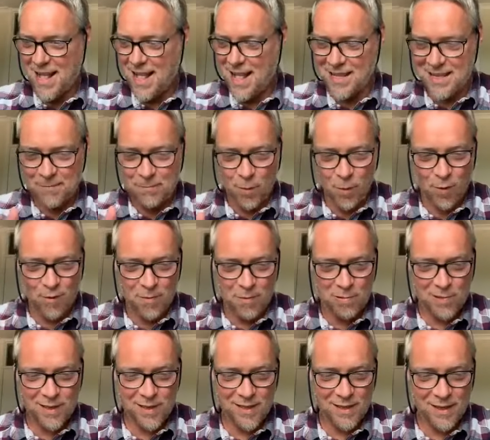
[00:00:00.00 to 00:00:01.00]
it's more of a
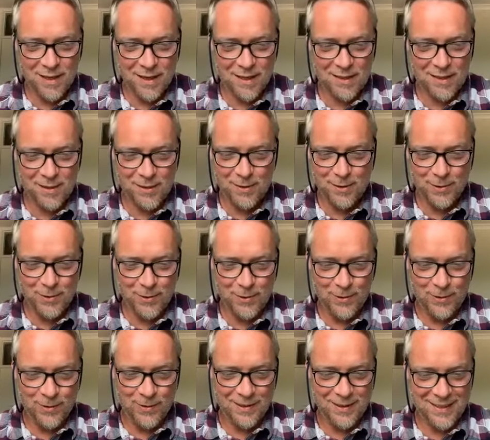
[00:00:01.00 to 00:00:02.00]
precise tool.